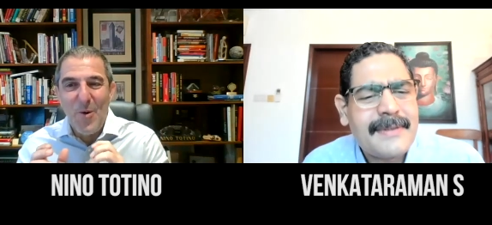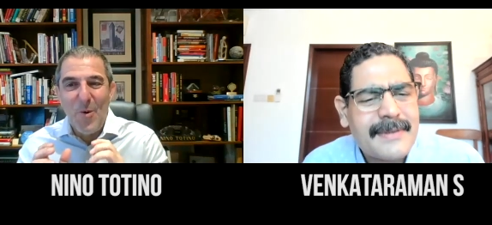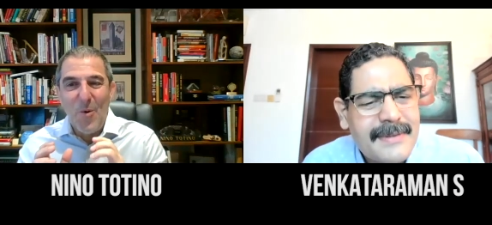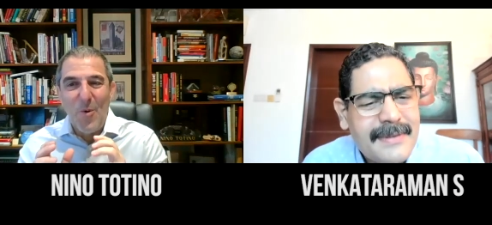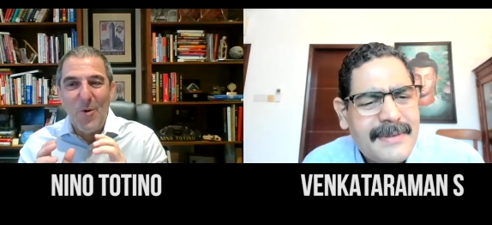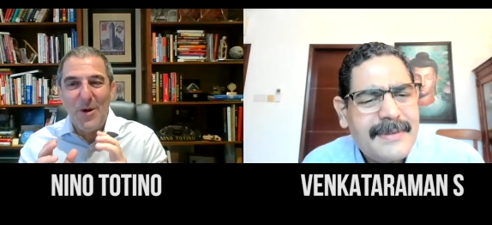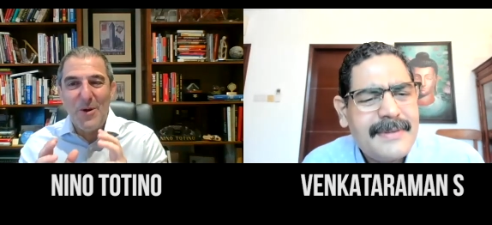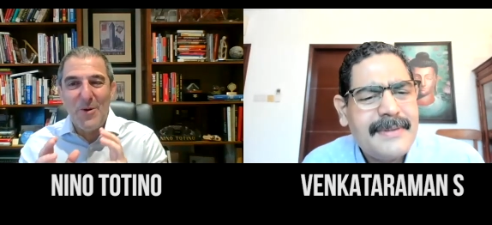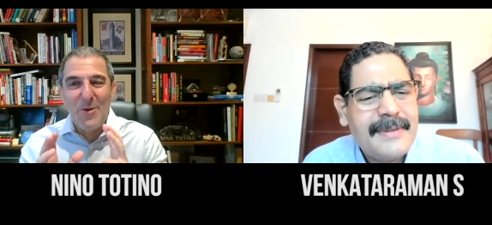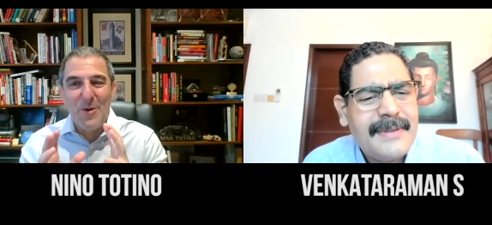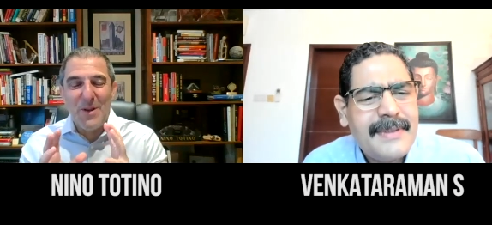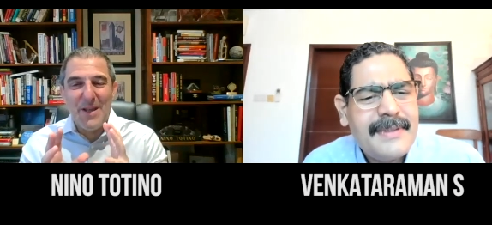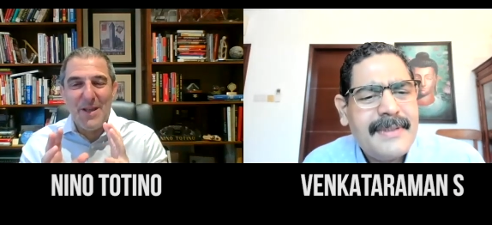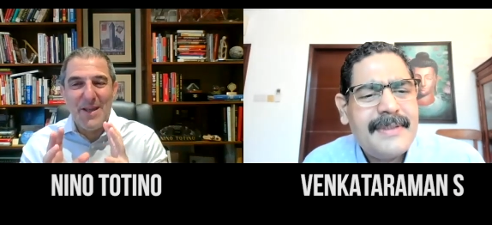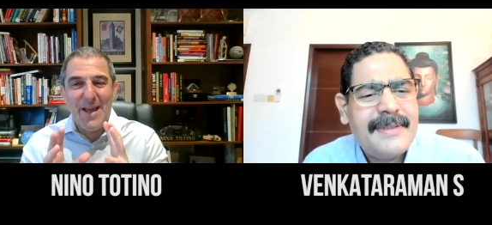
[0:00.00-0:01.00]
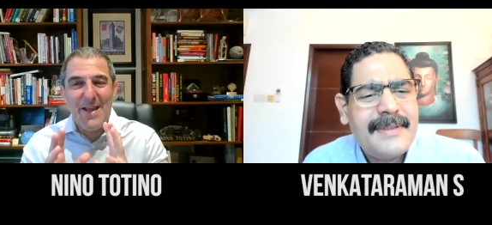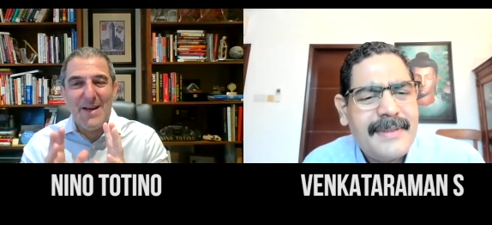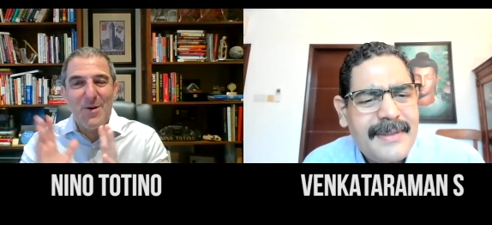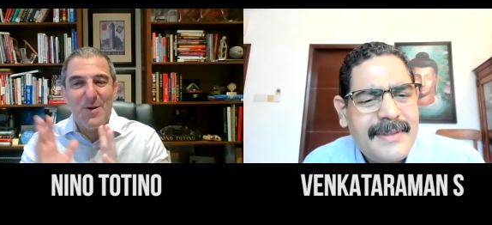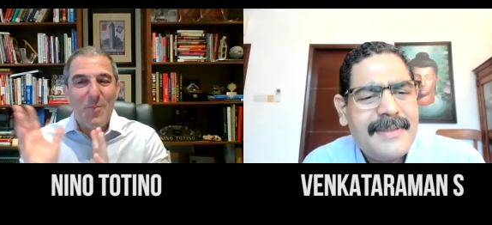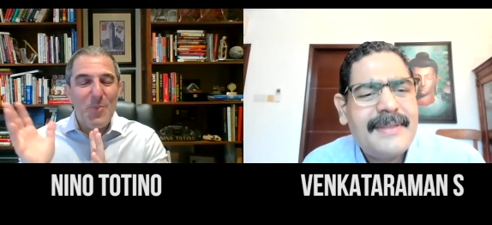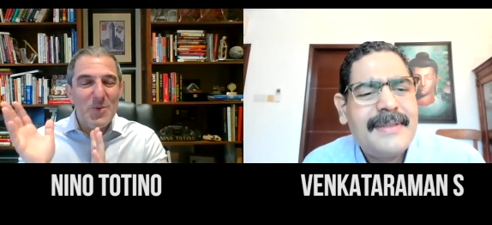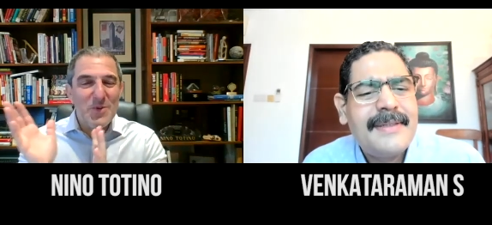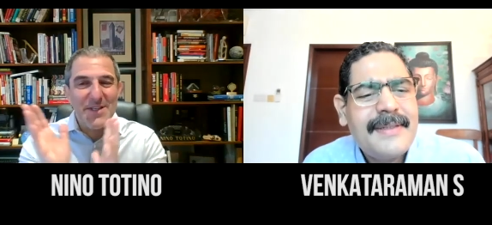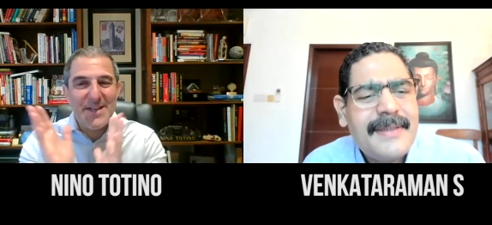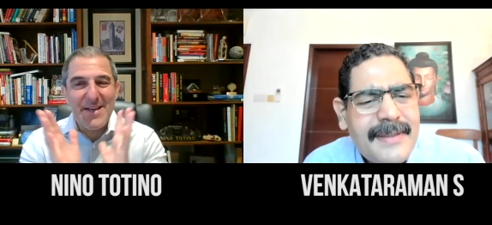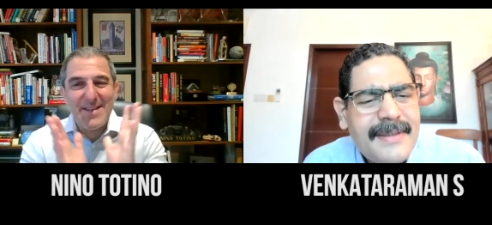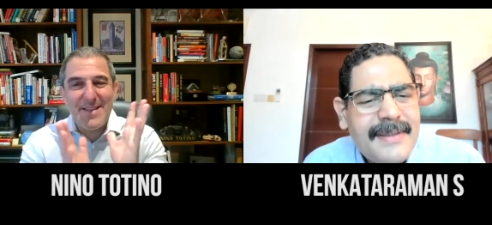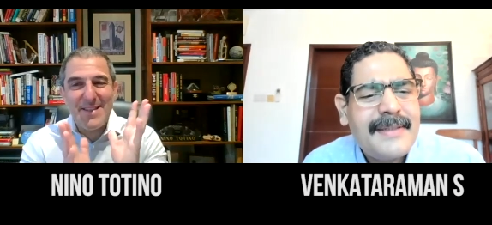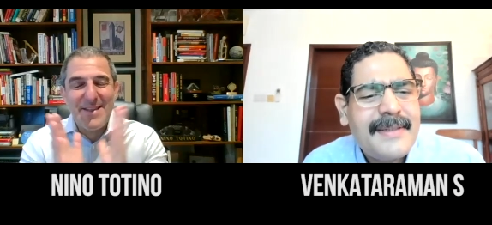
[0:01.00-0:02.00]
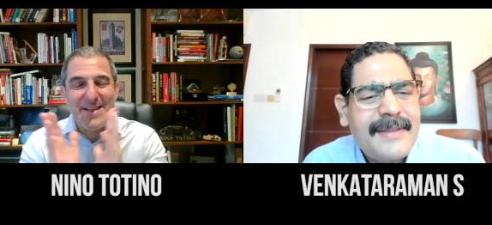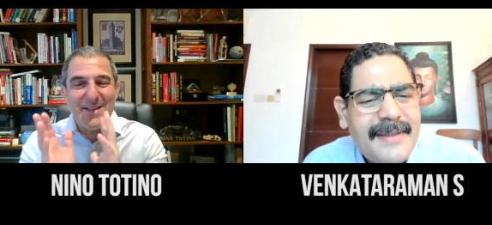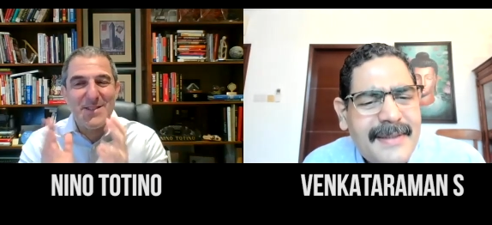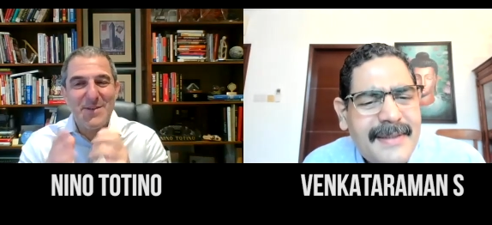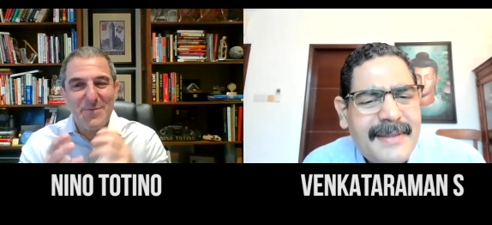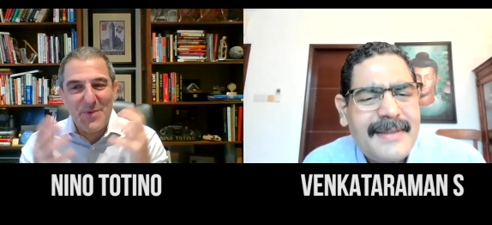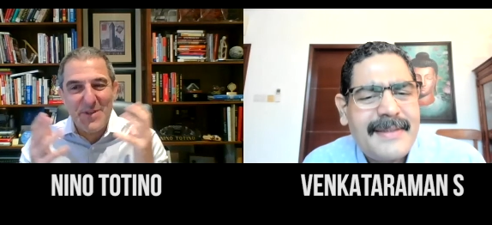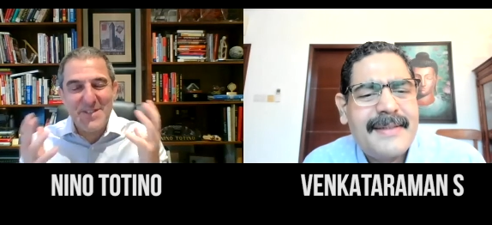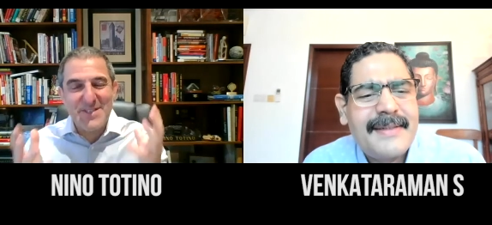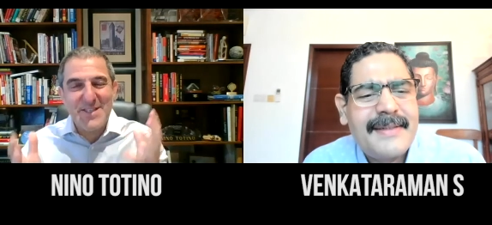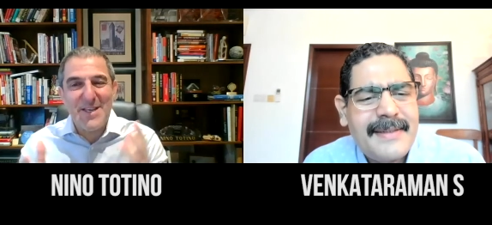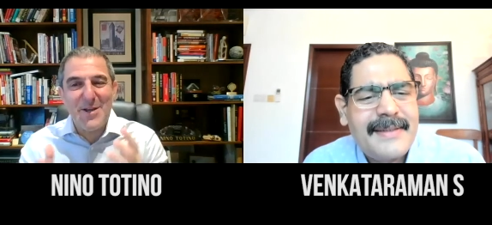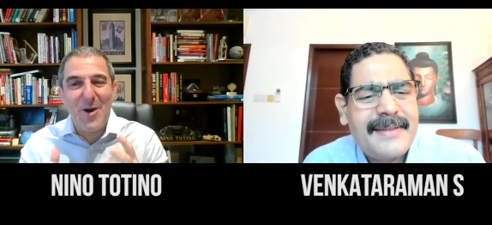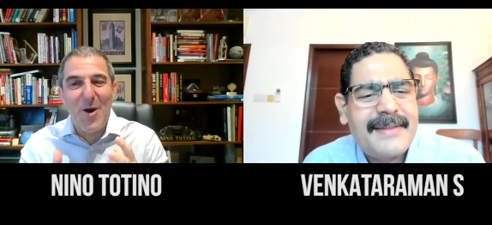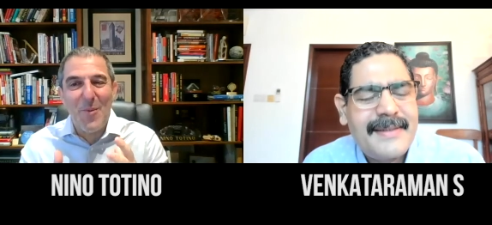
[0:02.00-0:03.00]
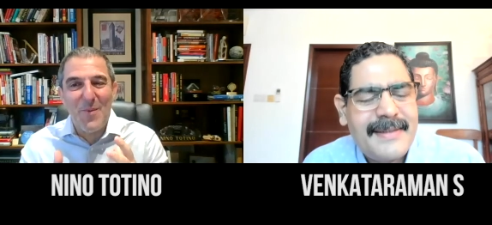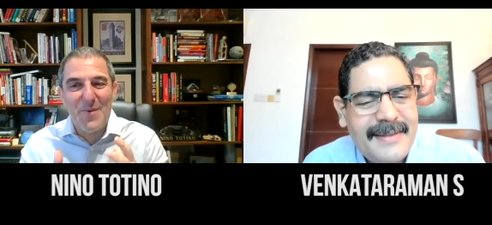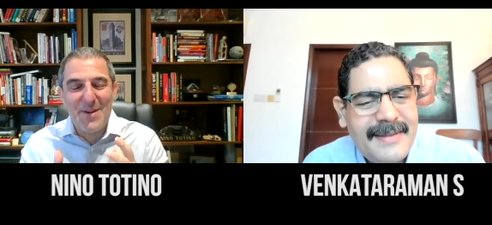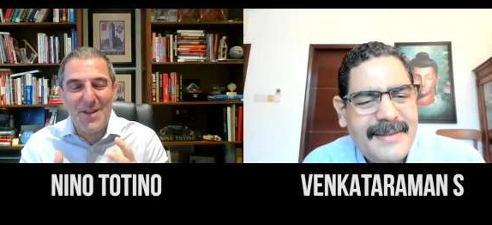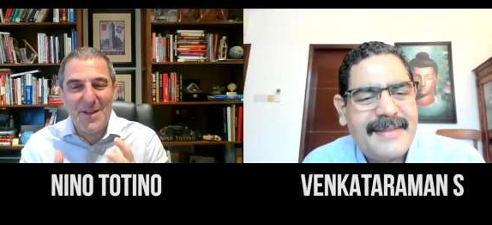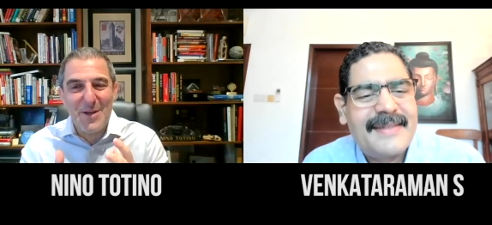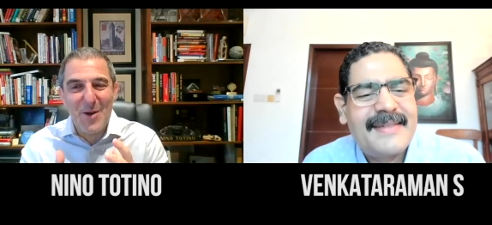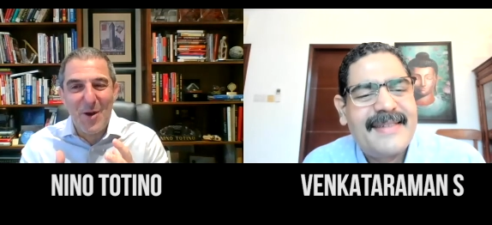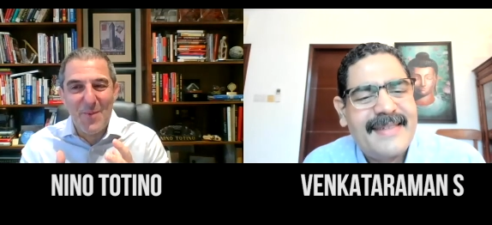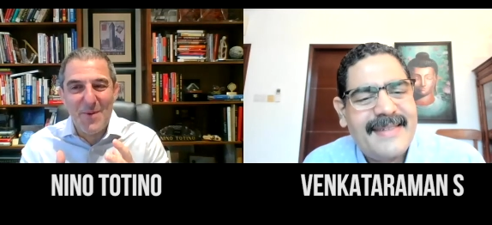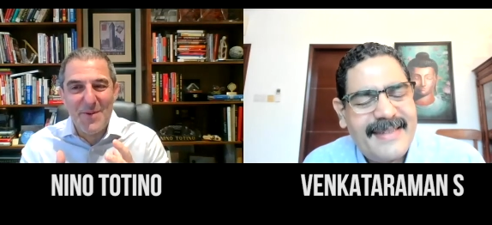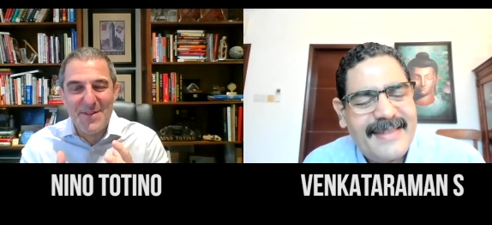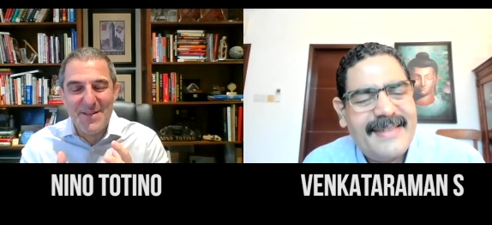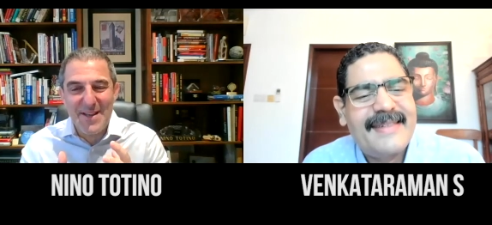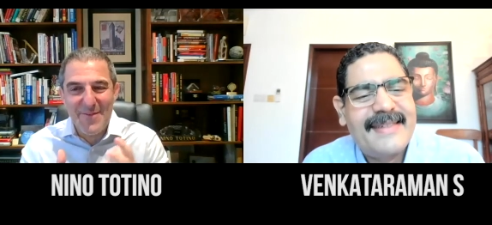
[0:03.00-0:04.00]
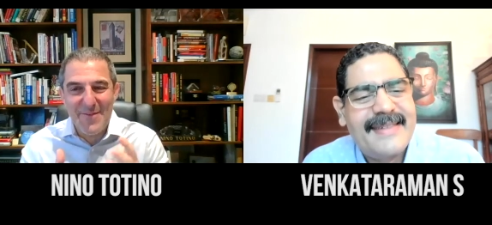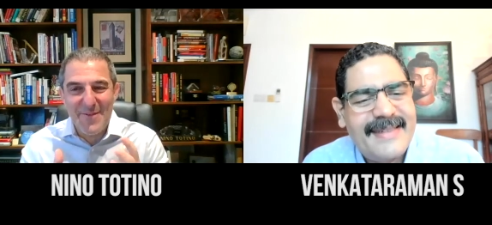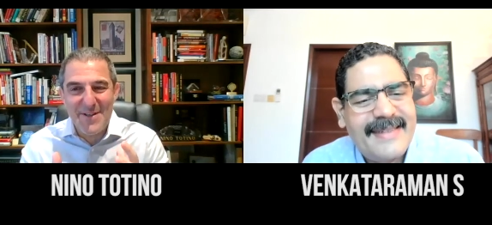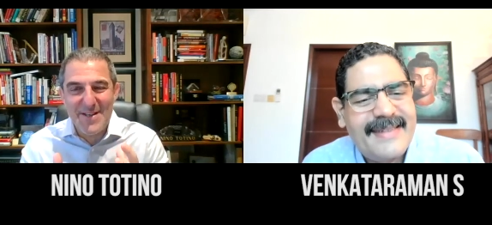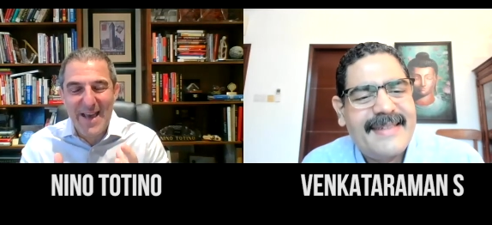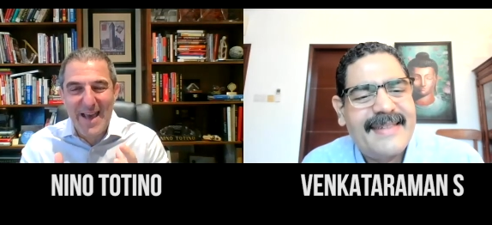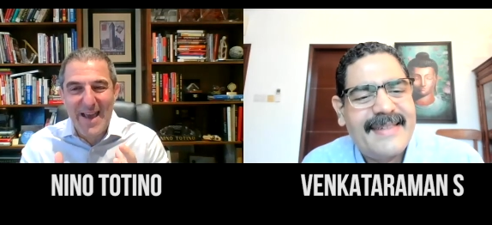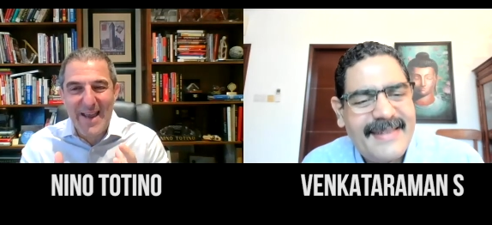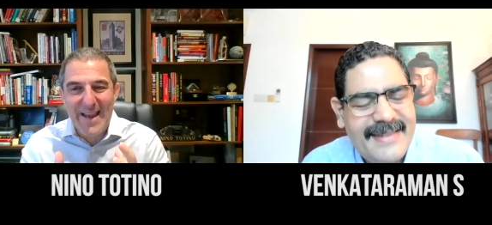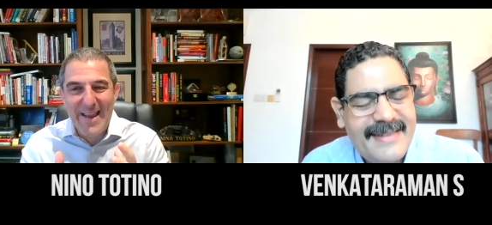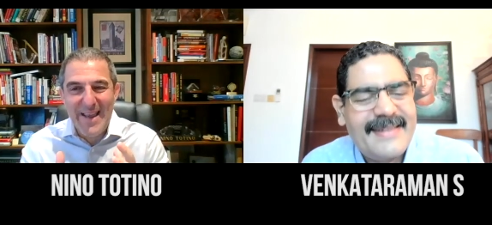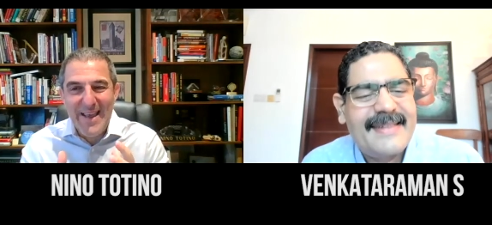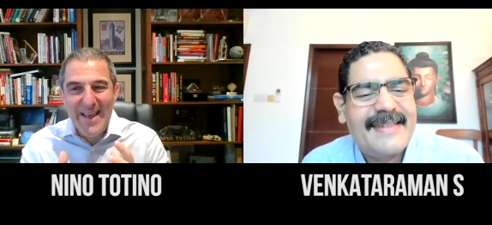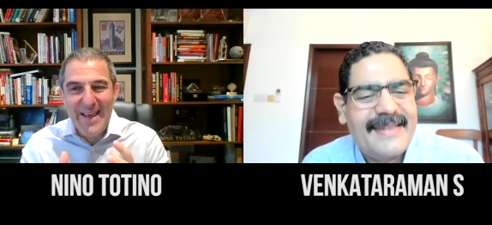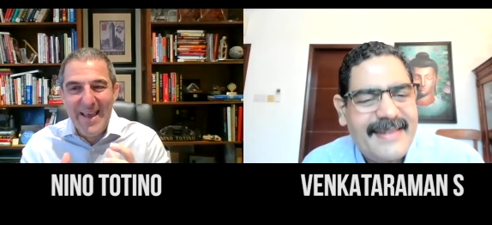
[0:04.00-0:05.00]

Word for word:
Speaker 1: or it'll put together things that we see common every day,